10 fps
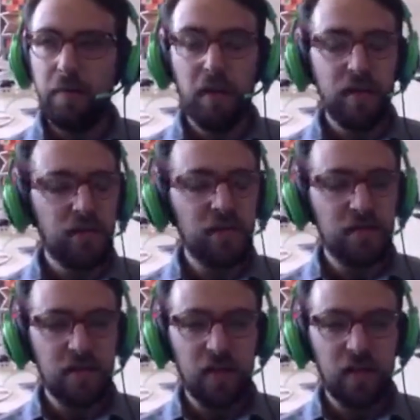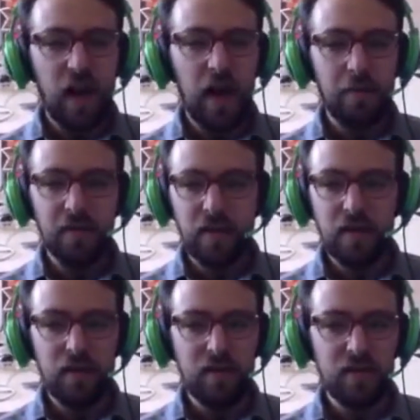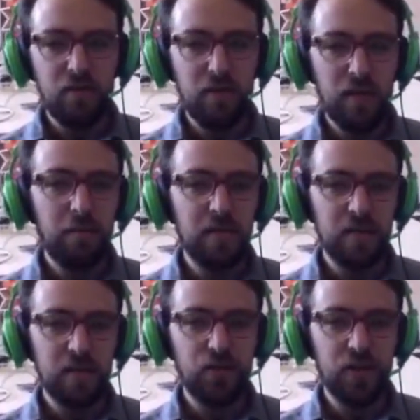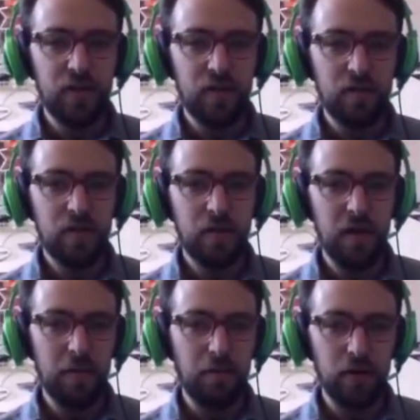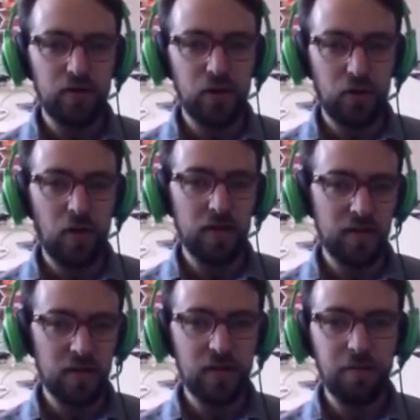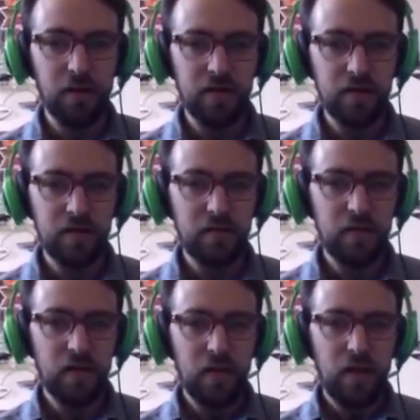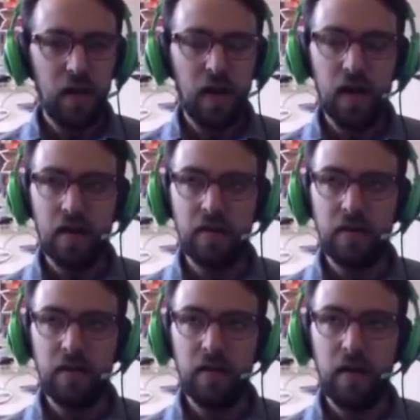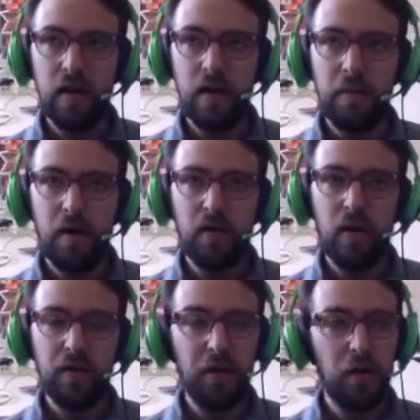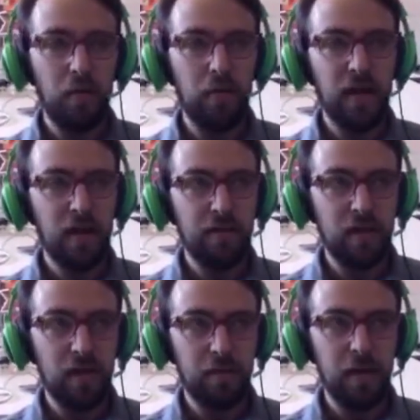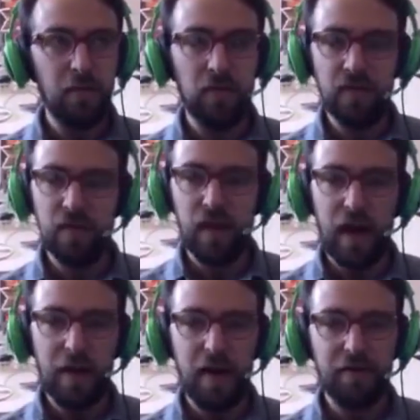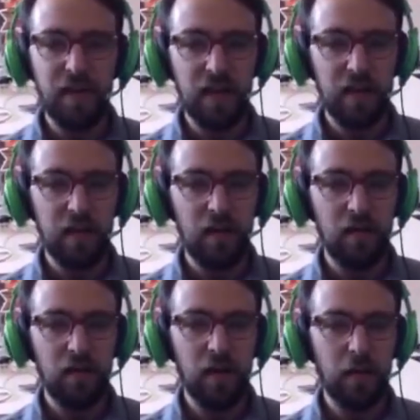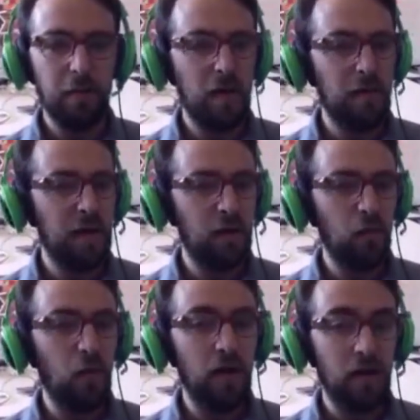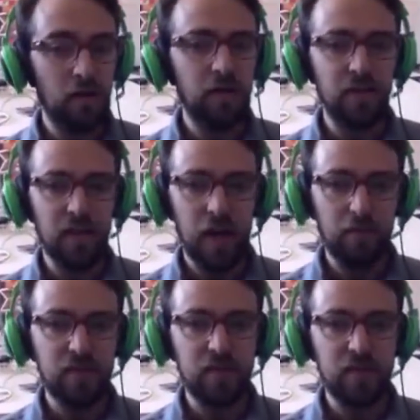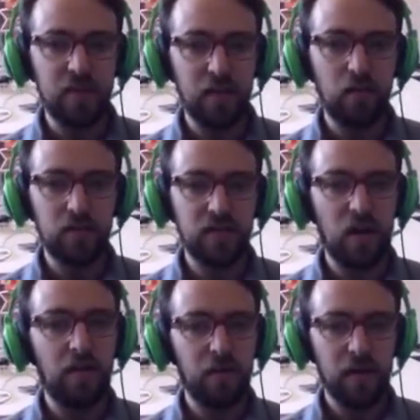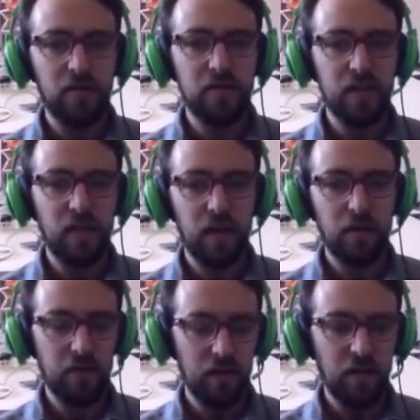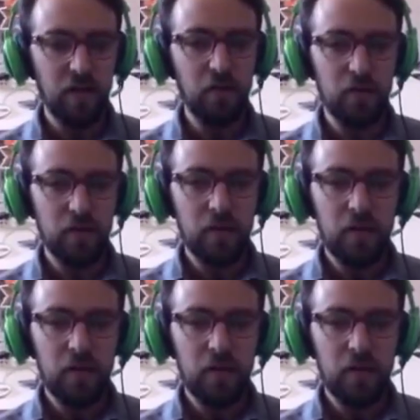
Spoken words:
places the lab in kind of this unique position to be a bridge across disciplines. And although many of the people in the lab have taken like maybe one of the game design courses offered at UCLA with Edo,